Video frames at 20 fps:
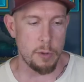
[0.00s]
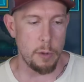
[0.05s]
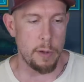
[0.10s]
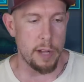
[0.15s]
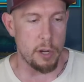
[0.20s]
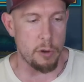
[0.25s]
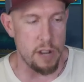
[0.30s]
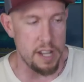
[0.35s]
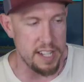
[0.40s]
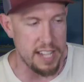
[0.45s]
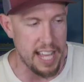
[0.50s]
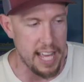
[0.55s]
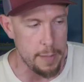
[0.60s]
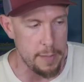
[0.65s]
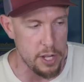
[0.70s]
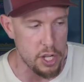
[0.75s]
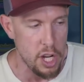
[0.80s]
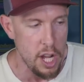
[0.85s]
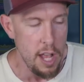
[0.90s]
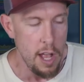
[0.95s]
We went crit
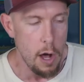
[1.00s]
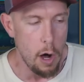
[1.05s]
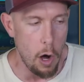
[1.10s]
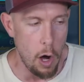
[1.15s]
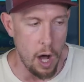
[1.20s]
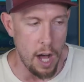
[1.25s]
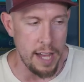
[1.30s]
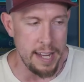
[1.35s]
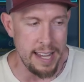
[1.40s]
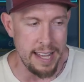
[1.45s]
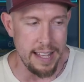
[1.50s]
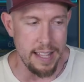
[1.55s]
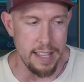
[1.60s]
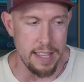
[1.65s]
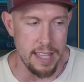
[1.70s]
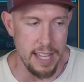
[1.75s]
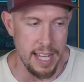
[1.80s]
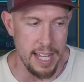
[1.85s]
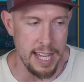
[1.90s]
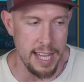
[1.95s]
damage on
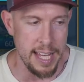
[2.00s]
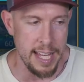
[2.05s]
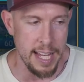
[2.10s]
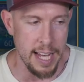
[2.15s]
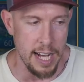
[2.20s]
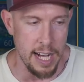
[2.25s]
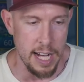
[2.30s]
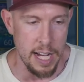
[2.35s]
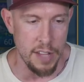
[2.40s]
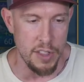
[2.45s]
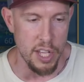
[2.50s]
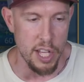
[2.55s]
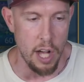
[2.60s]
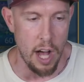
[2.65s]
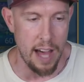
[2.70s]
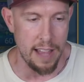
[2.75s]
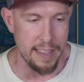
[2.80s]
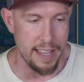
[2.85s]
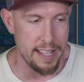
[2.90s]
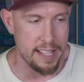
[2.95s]
the uh, the
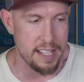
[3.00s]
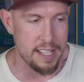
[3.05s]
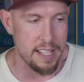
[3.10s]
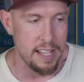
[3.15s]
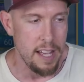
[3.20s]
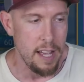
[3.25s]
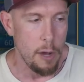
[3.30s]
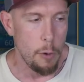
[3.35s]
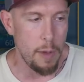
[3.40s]
gauntlets.